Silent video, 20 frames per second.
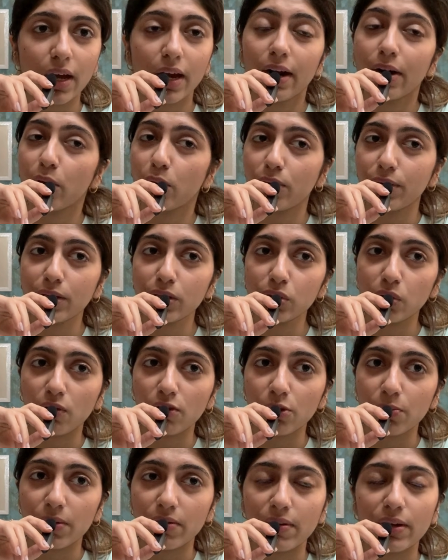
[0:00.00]
I had already
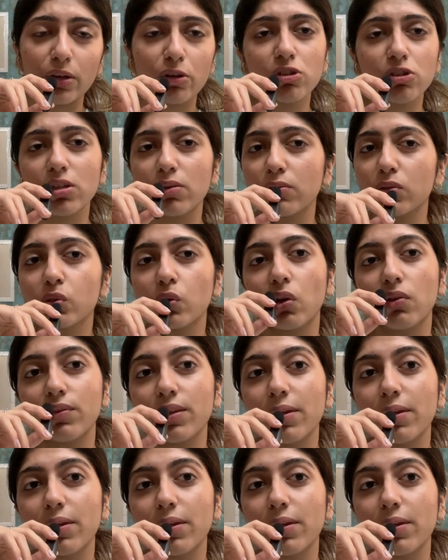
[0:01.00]
solved the PYQs. I would solve